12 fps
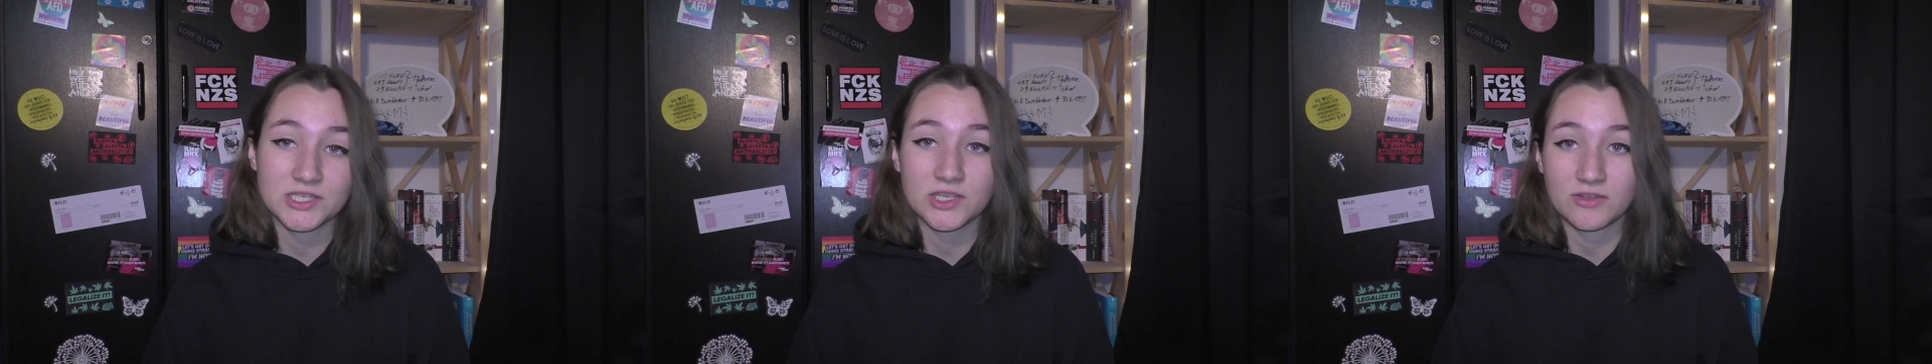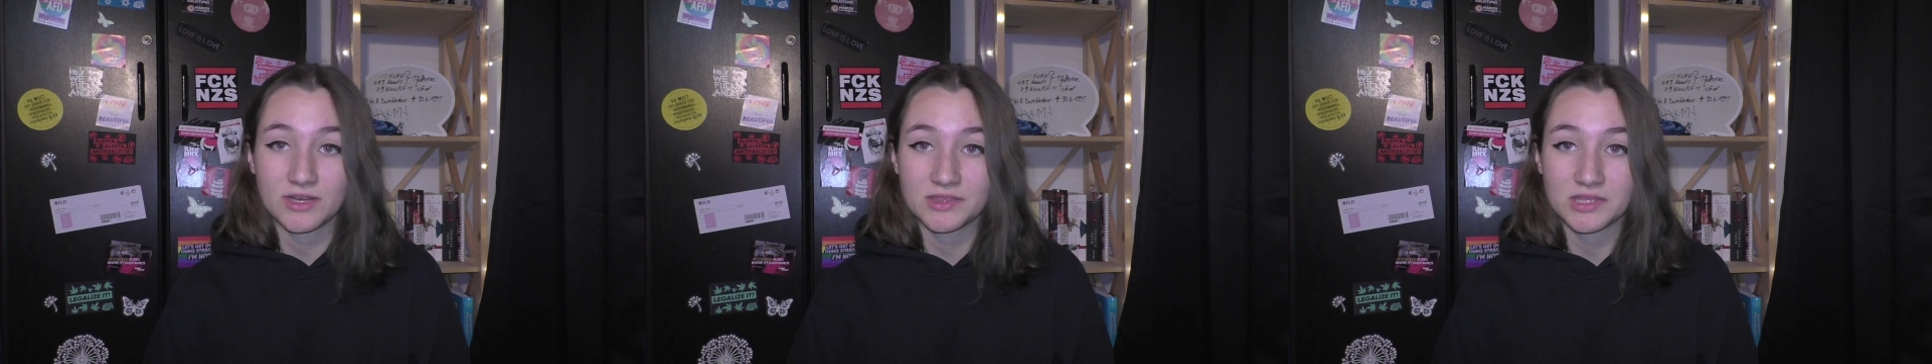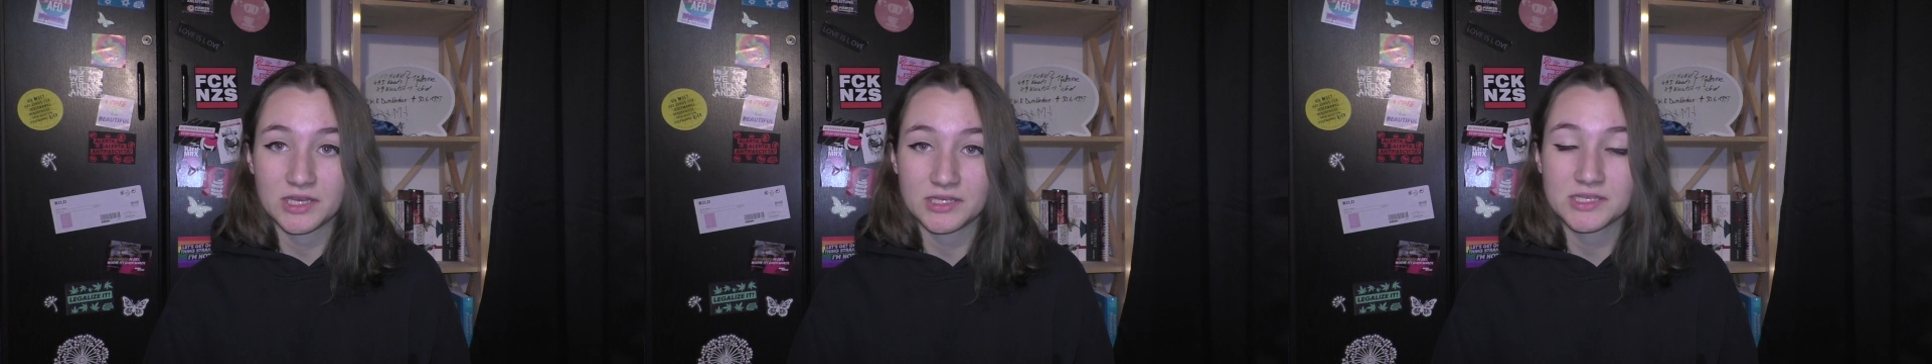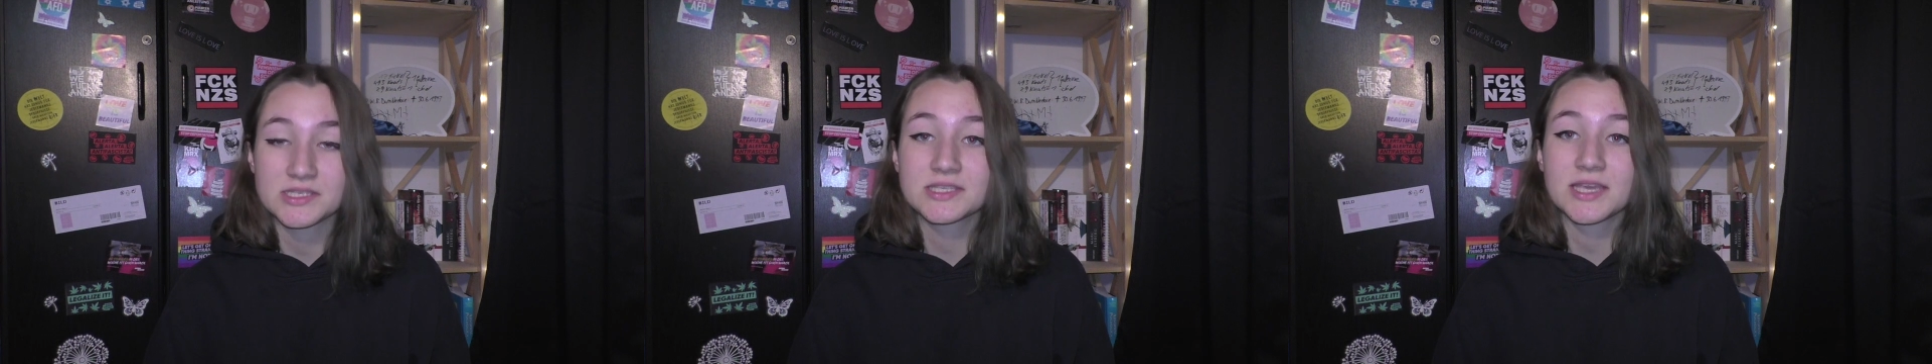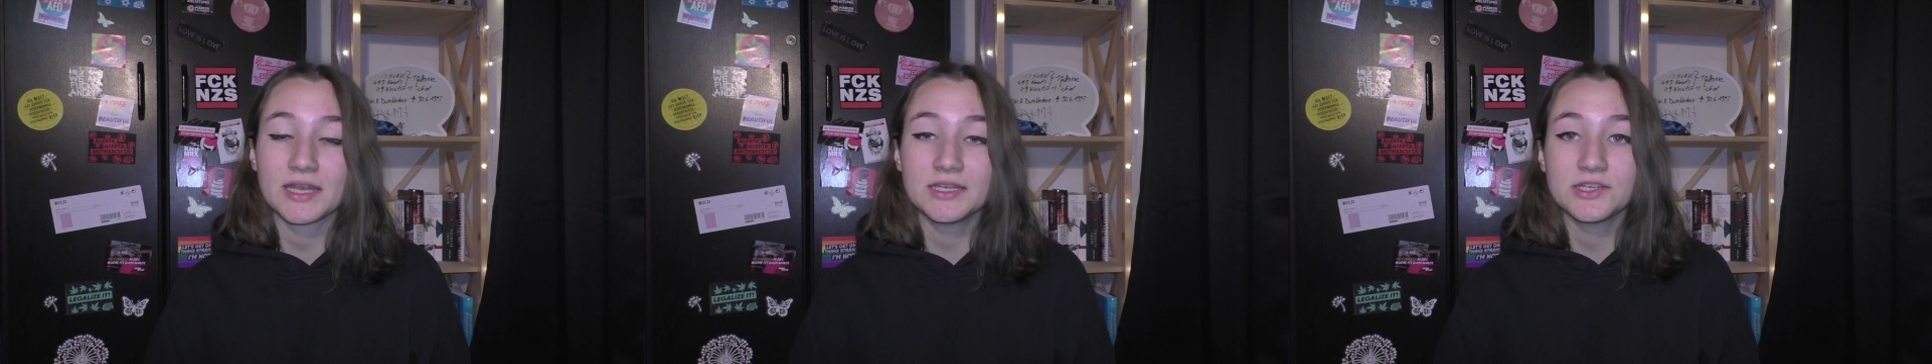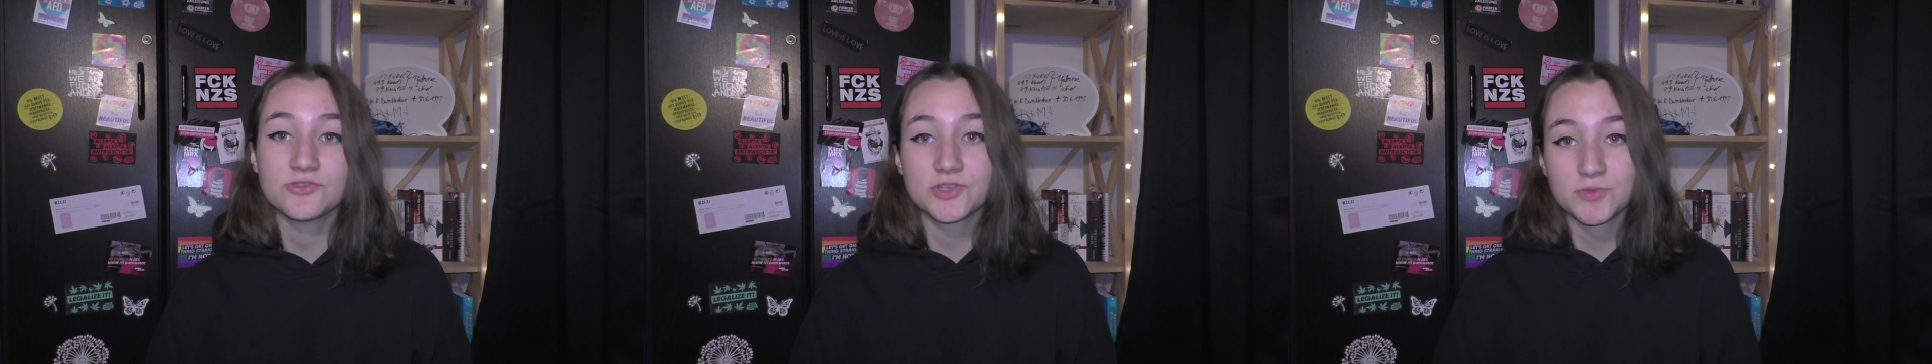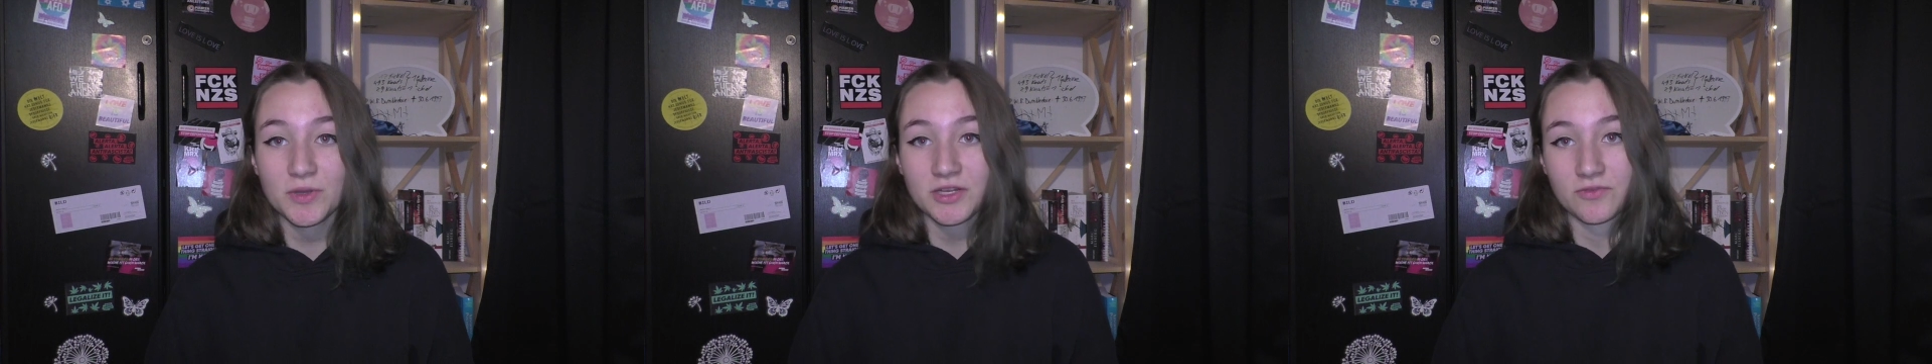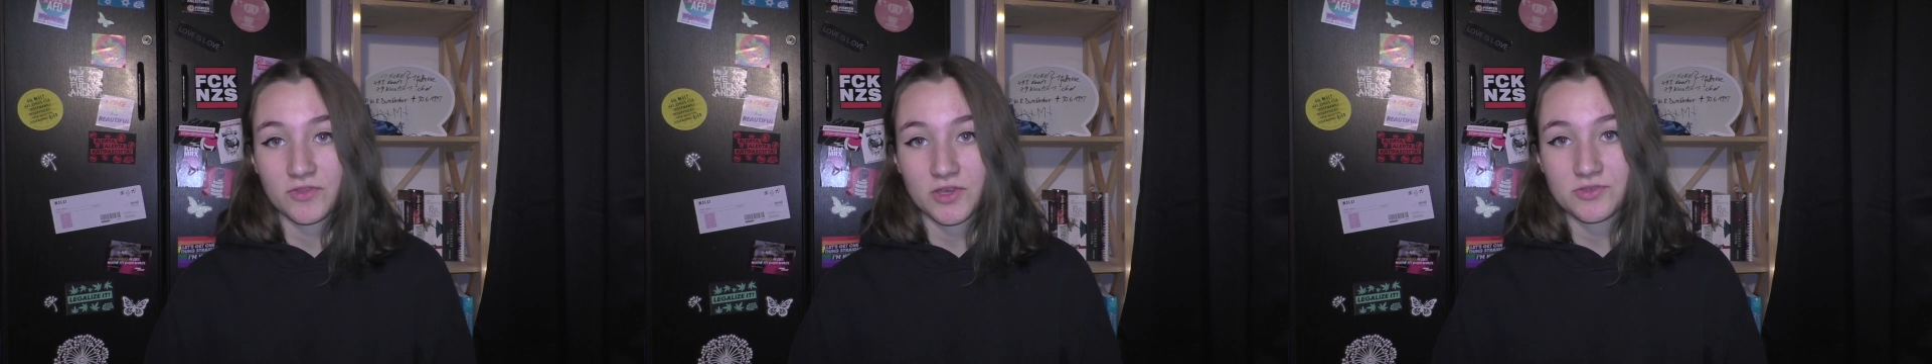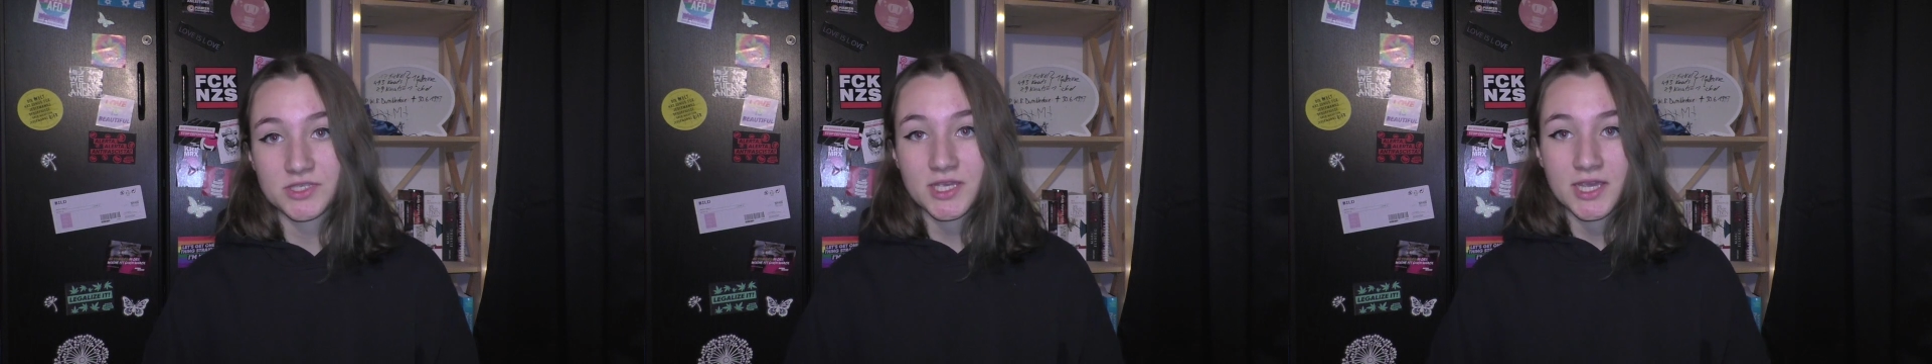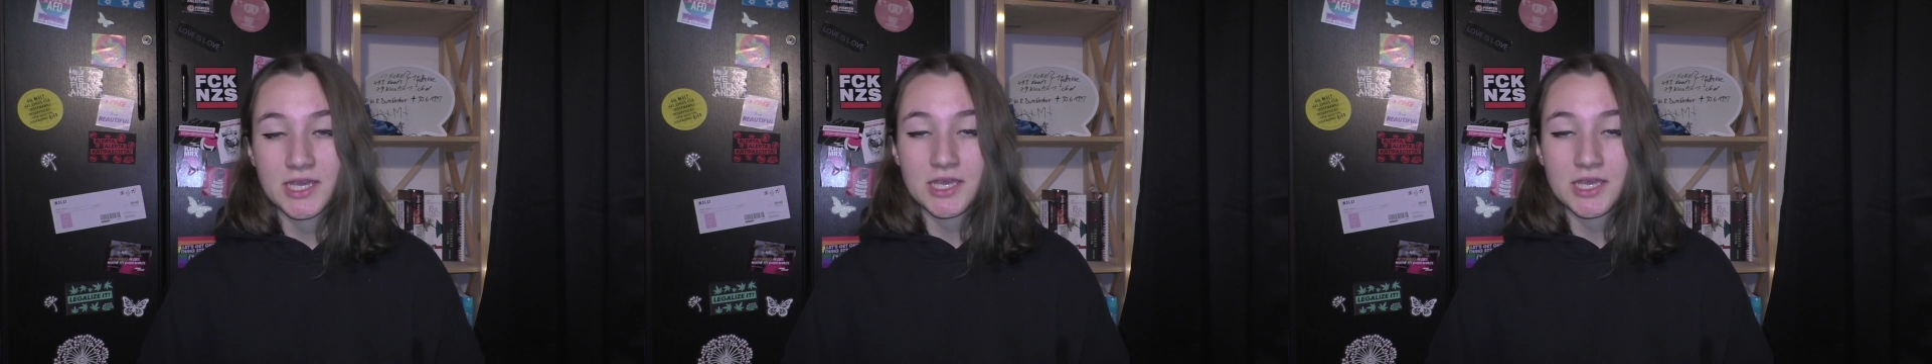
articulate their ideas can lead to a spread of those.